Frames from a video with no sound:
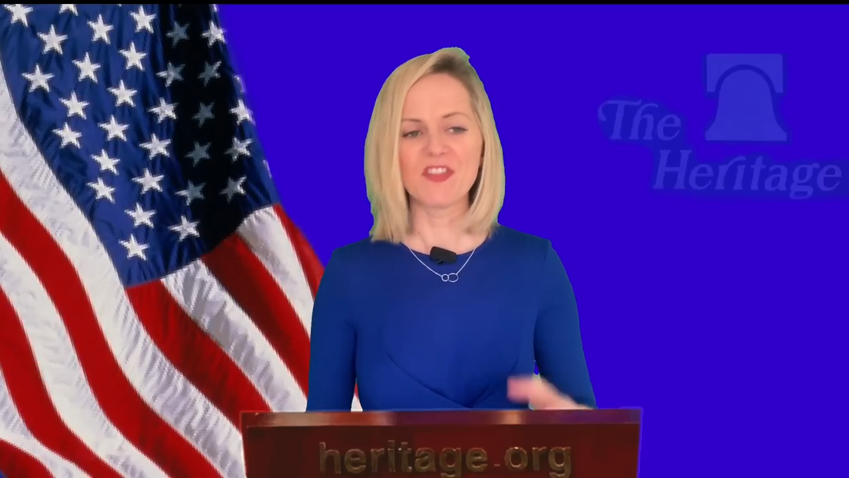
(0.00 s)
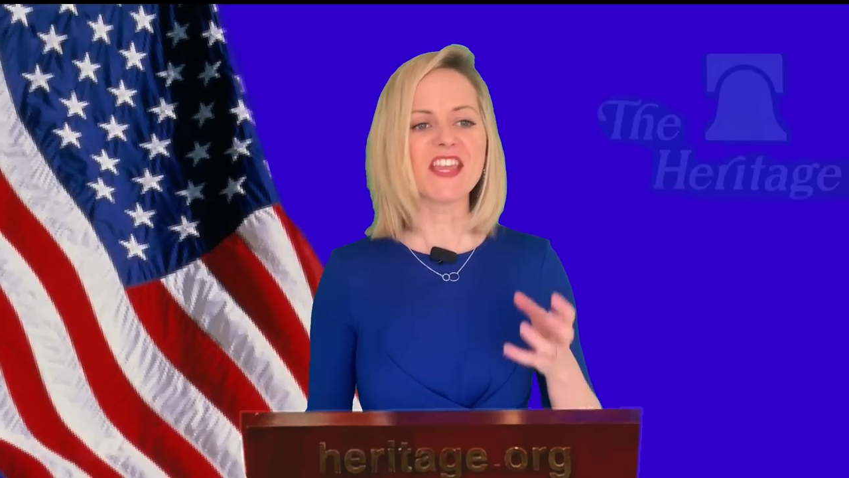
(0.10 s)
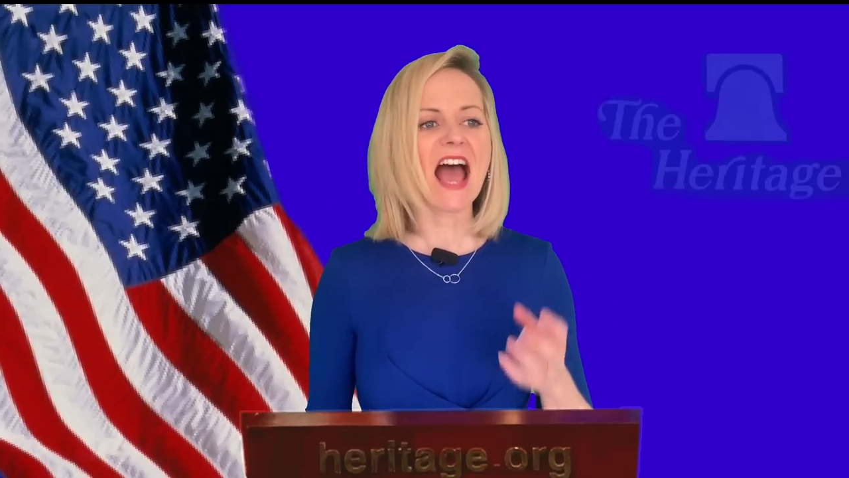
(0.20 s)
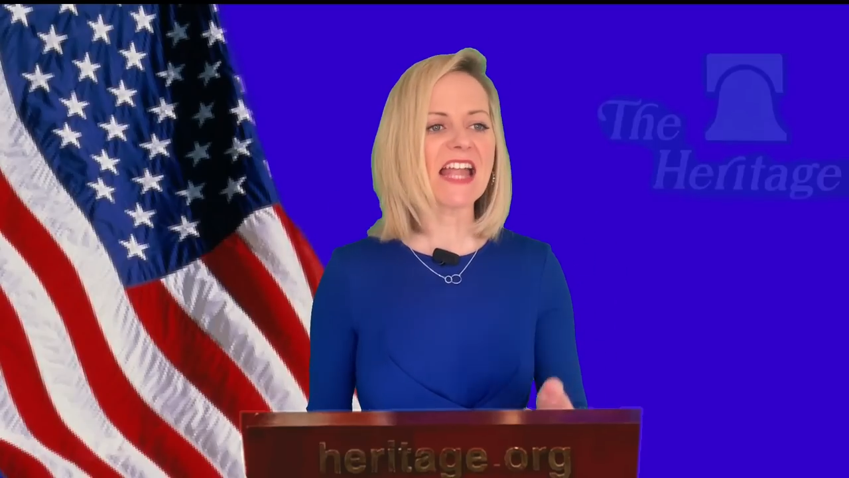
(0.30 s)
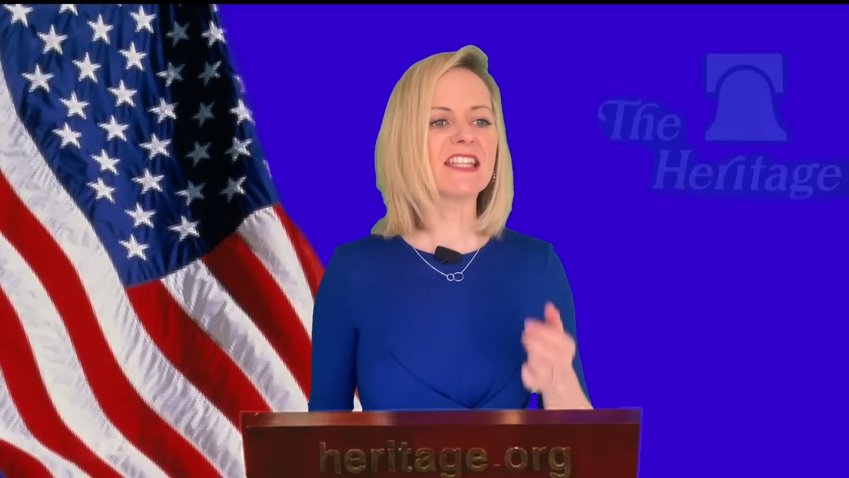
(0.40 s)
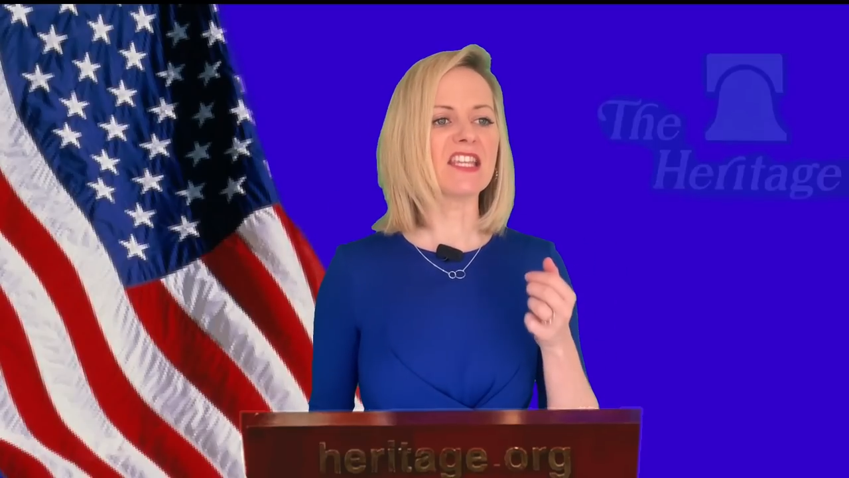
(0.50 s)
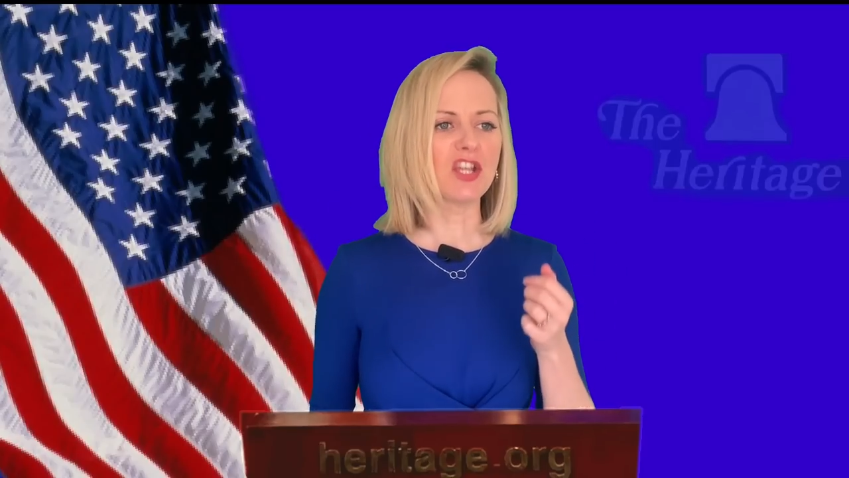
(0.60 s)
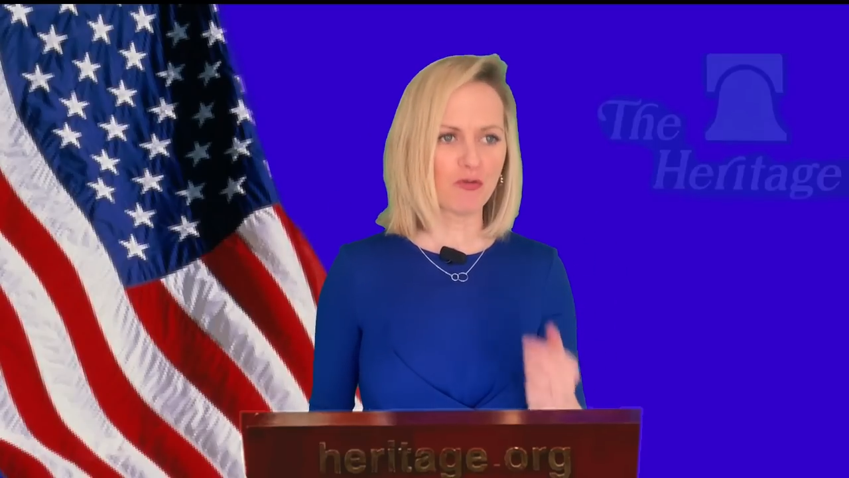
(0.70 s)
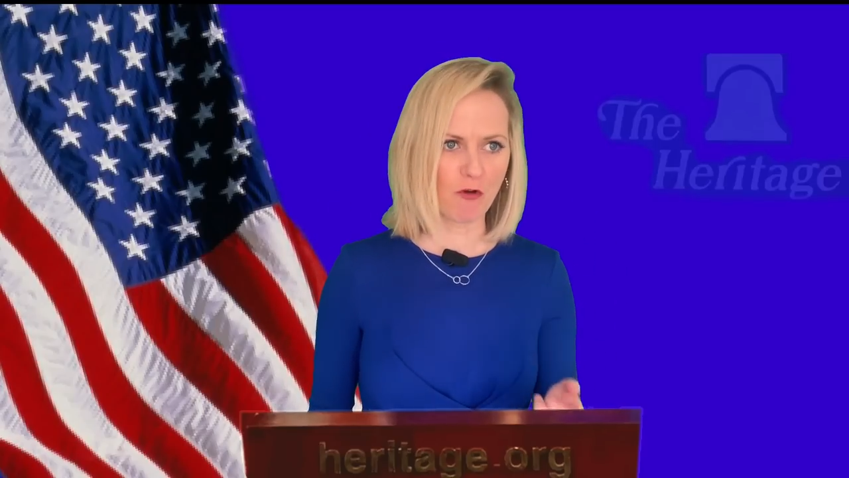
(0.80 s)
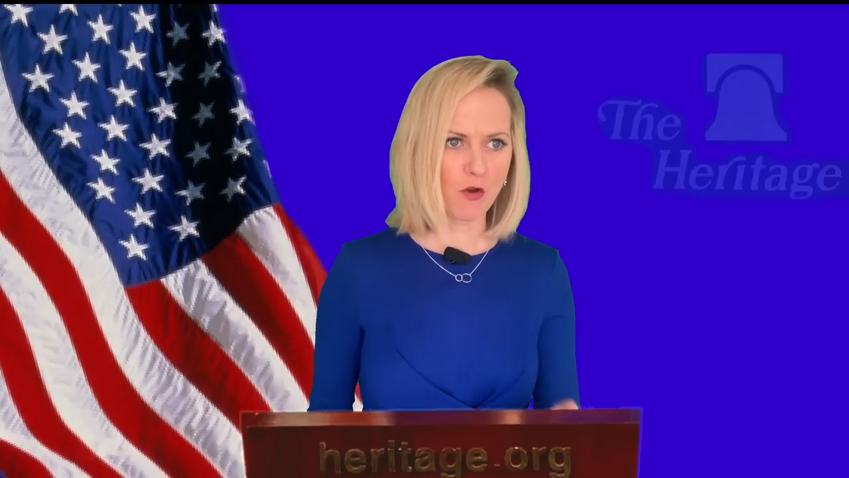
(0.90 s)
the
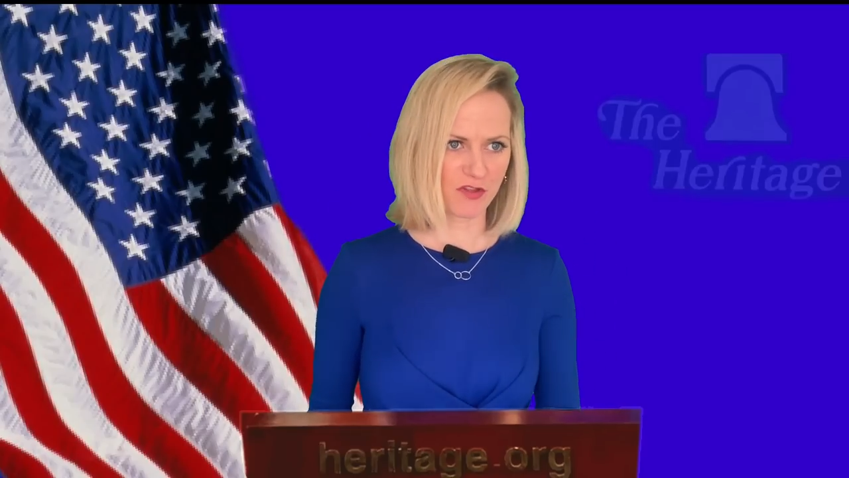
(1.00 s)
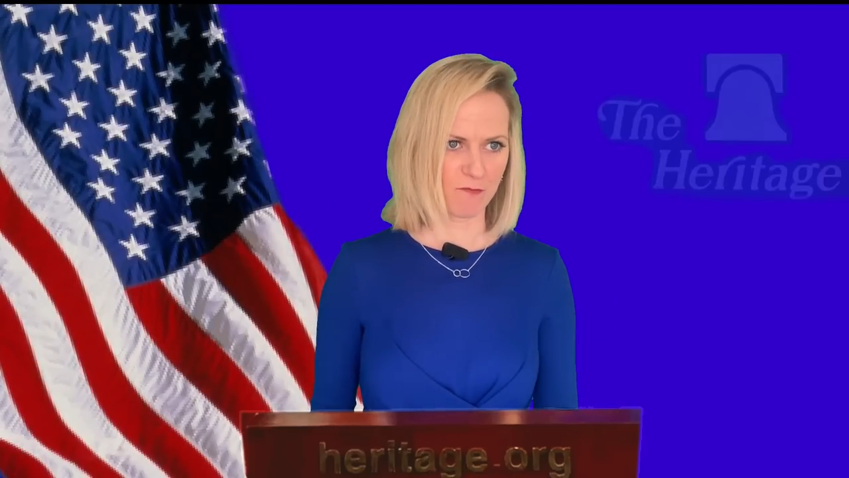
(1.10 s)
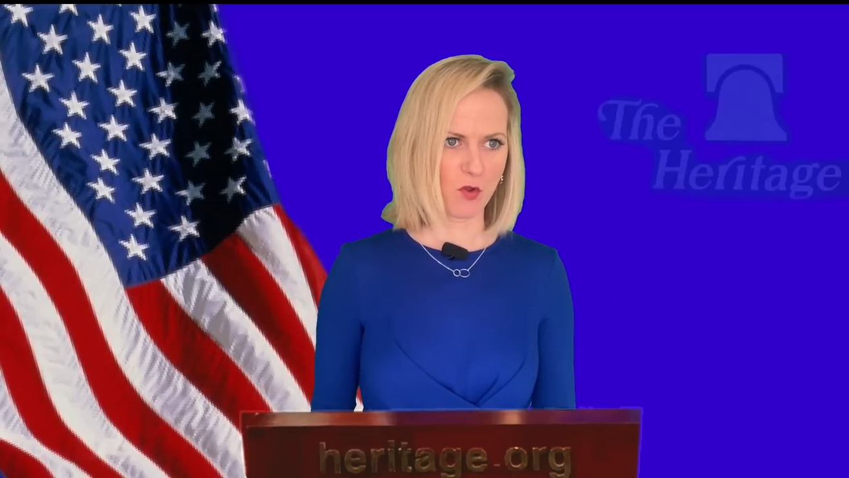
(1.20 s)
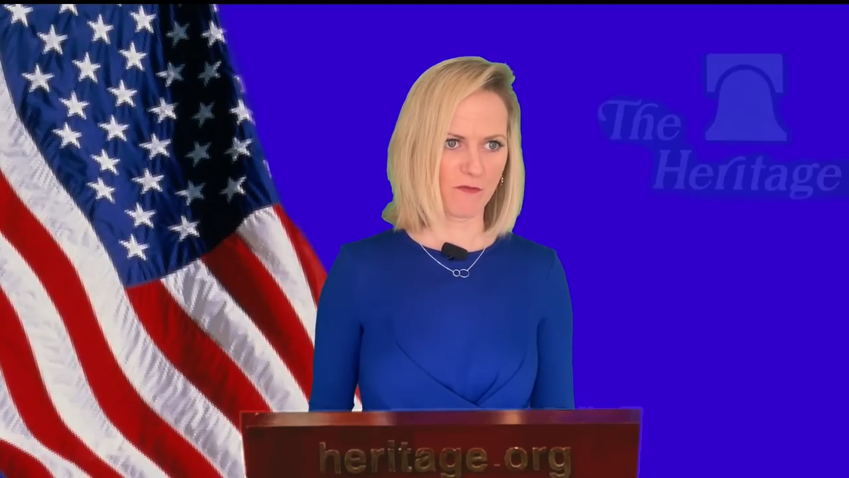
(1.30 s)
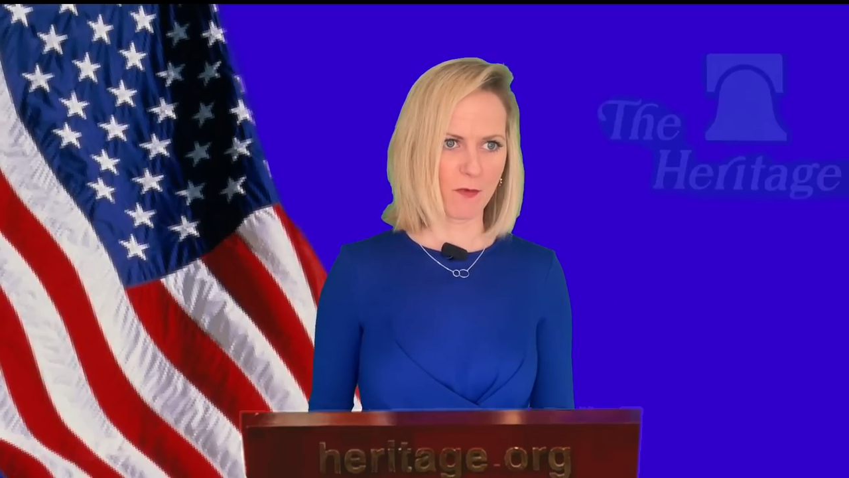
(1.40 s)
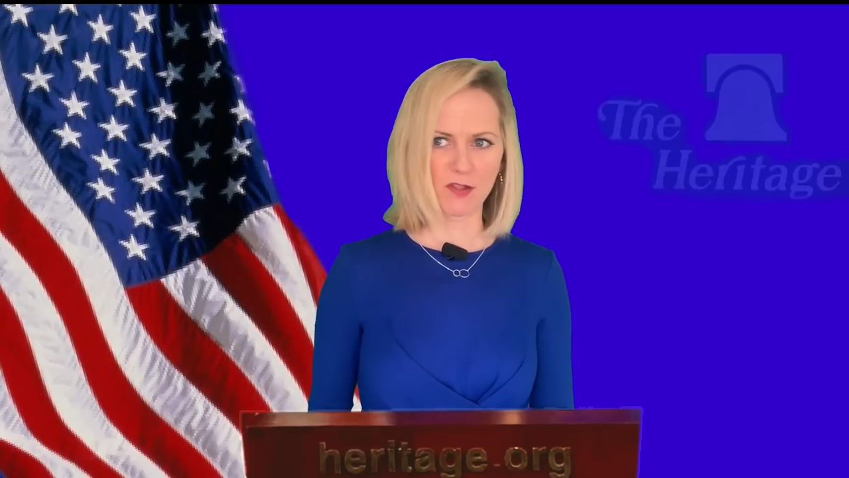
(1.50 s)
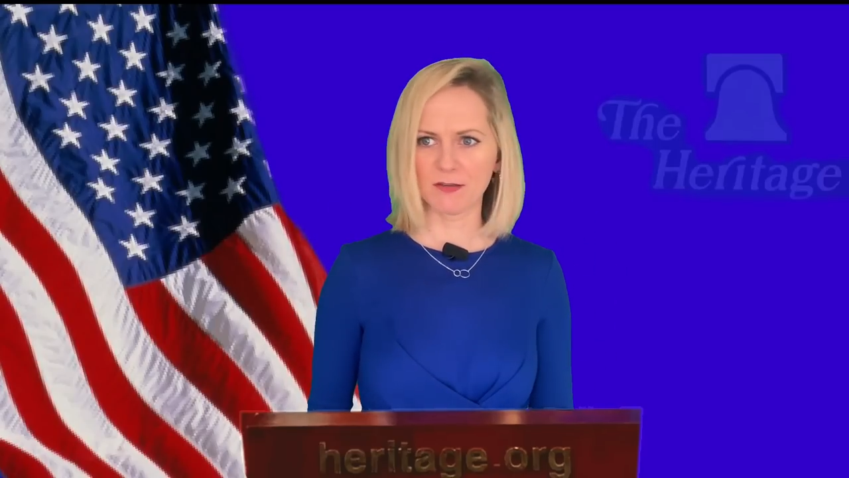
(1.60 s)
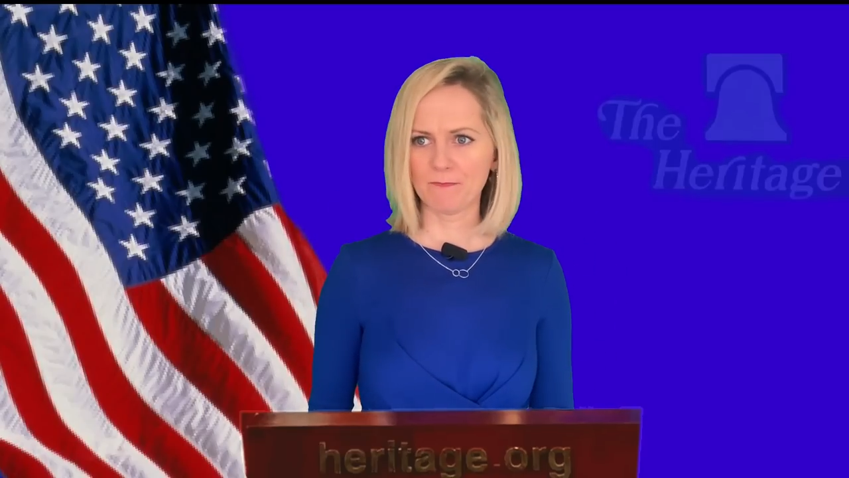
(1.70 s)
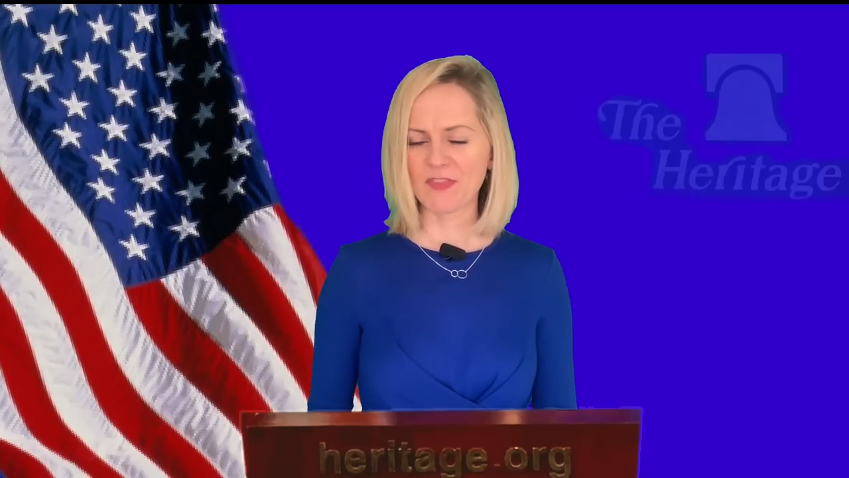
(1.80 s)
anti-growth movement.